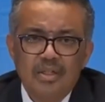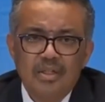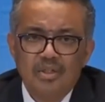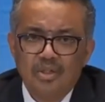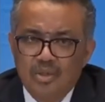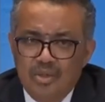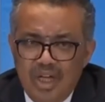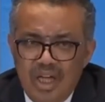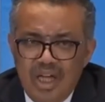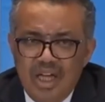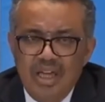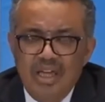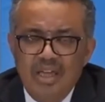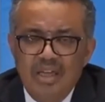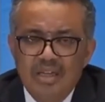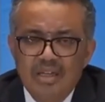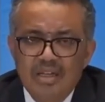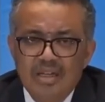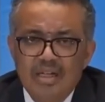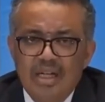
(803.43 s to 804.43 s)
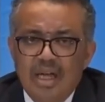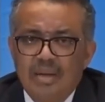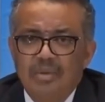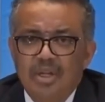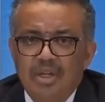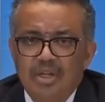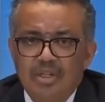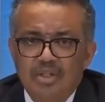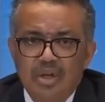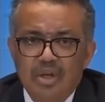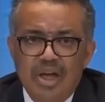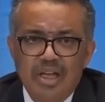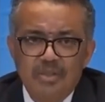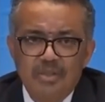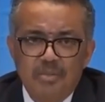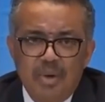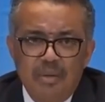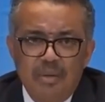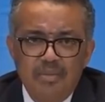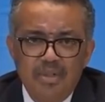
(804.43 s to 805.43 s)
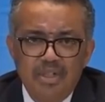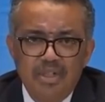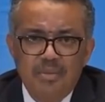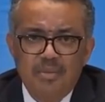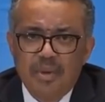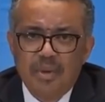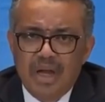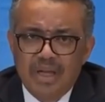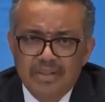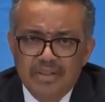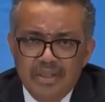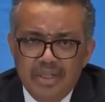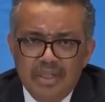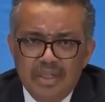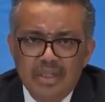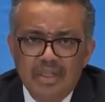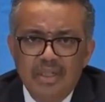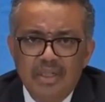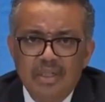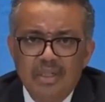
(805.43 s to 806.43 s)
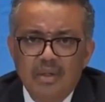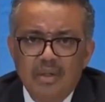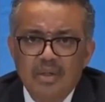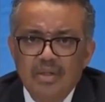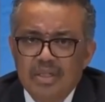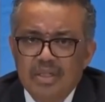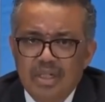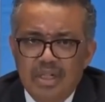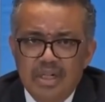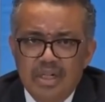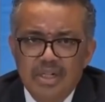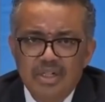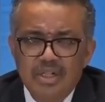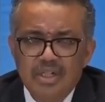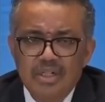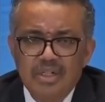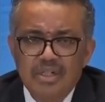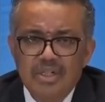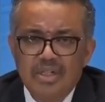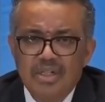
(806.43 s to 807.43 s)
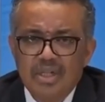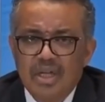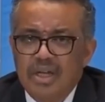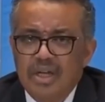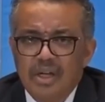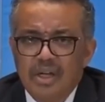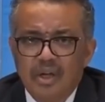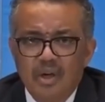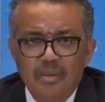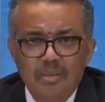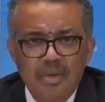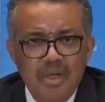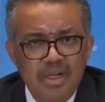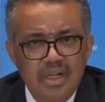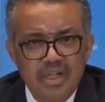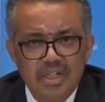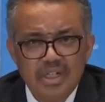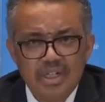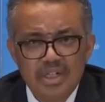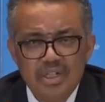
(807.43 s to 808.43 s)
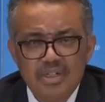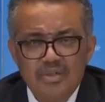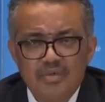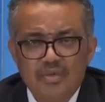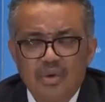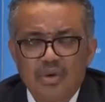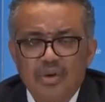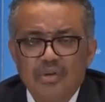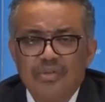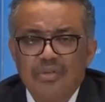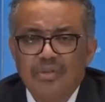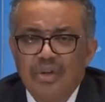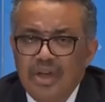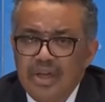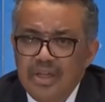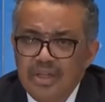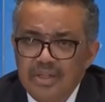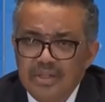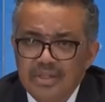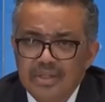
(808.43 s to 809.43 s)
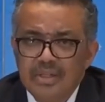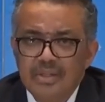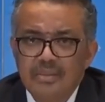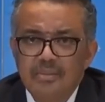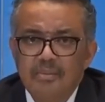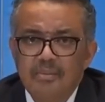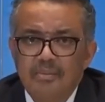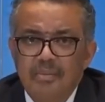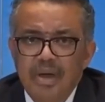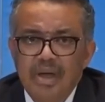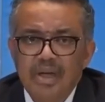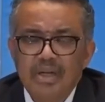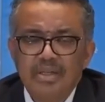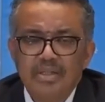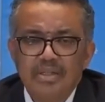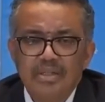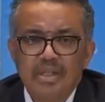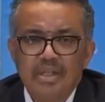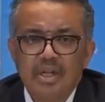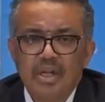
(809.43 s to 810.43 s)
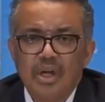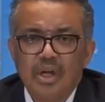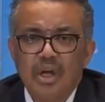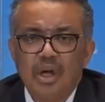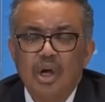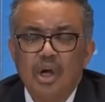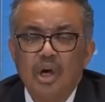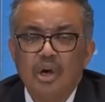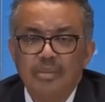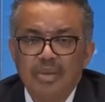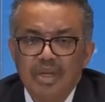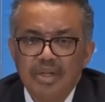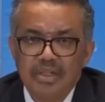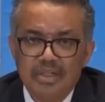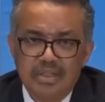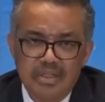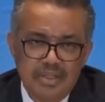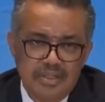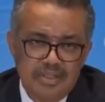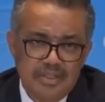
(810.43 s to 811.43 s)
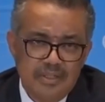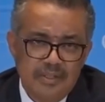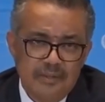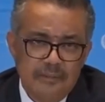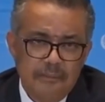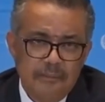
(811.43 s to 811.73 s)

Today, WHO has published practical considerations and recommendations for faith-based communities.